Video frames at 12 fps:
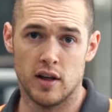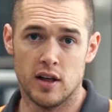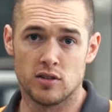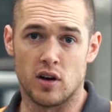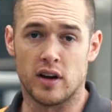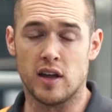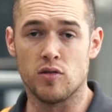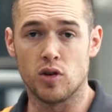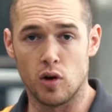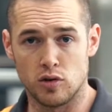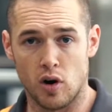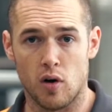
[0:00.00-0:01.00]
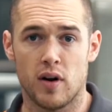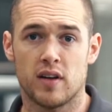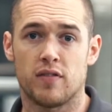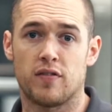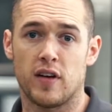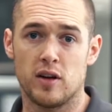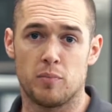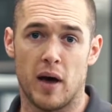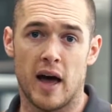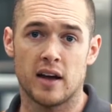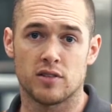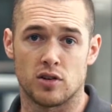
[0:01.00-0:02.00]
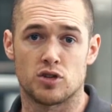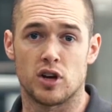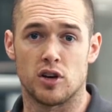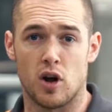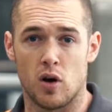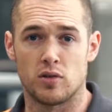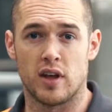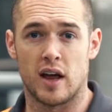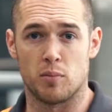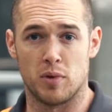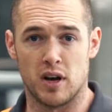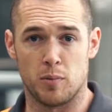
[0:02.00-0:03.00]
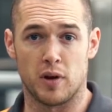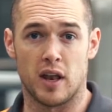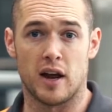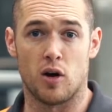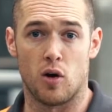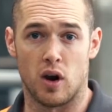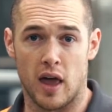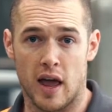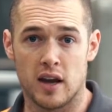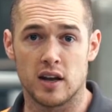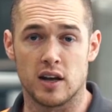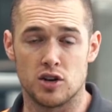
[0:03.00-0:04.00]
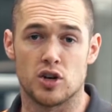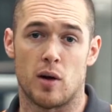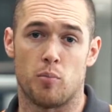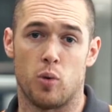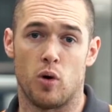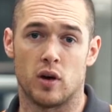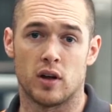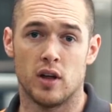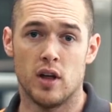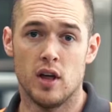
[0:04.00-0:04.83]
So it gives her direct feedback so she knows how to manipulate her landing and jump work.